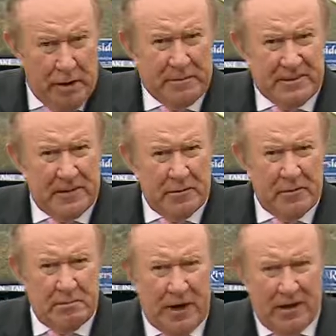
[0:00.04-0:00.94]
represent them
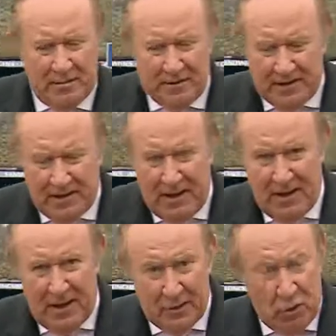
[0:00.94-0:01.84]
in Parliament
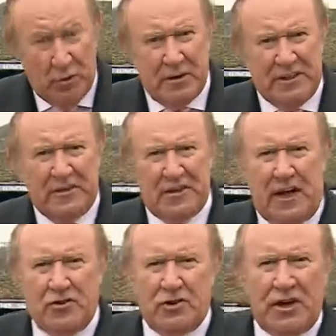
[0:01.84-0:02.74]
and who will lead the
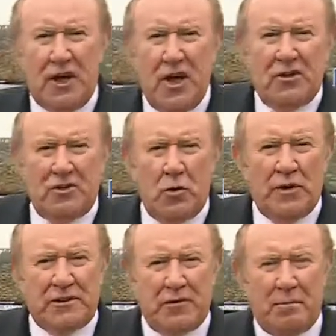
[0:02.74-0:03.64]
country. So
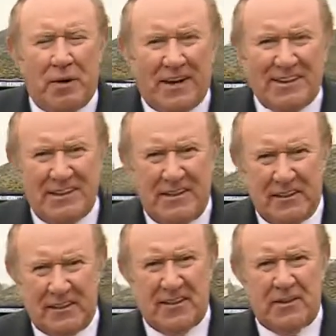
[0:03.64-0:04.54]
which of the party
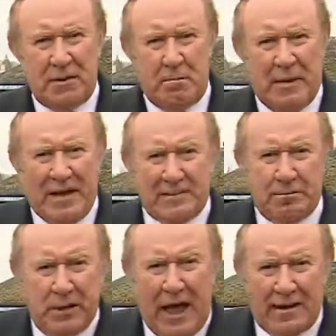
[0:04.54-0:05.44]
leaders has the
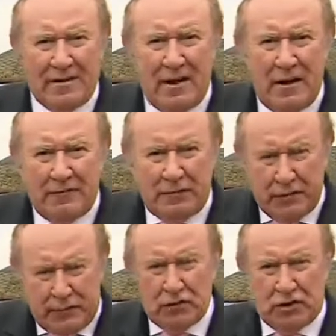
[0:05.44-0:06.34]
best plan for the
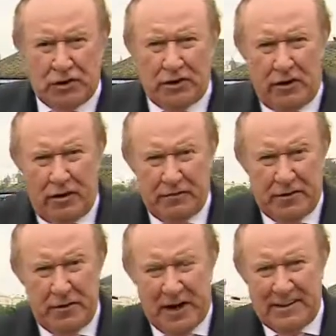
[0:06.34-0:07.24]
future of
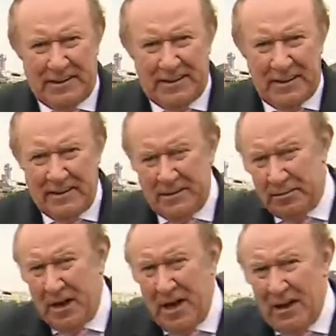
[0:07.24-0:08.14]
the United
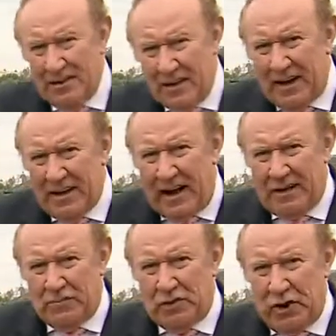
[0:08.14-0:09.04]
Kingdom? Tonight
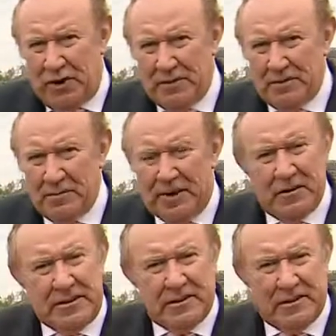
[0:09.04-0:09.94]
I'm joined by the
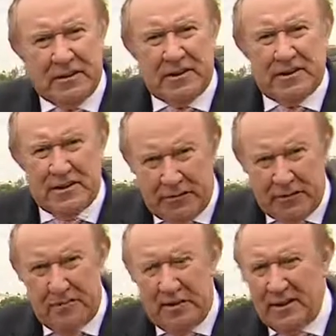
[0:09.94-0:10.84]
leader of the
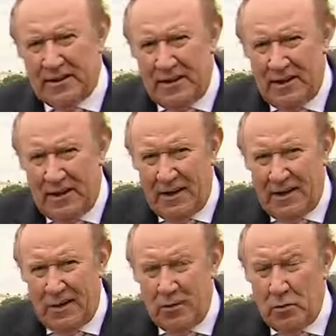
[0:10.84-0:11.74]
Conservative Party
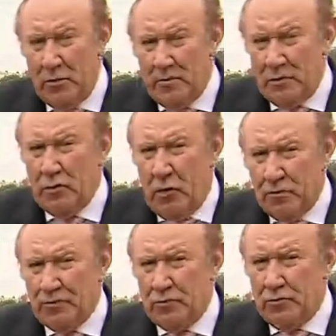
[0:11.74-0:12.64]
and the woman who
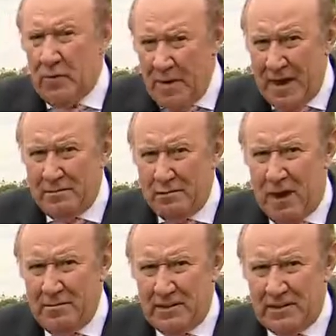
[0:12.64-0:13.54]
hopes to remain
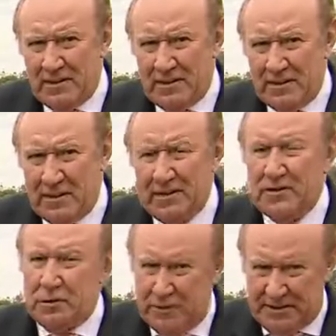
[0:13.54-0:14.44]
Prime Minister,
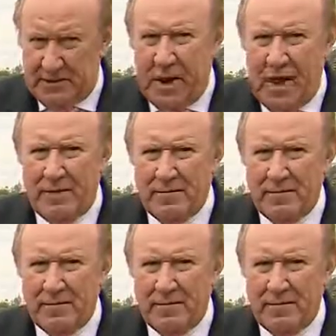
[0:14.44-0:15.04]
Theresa May.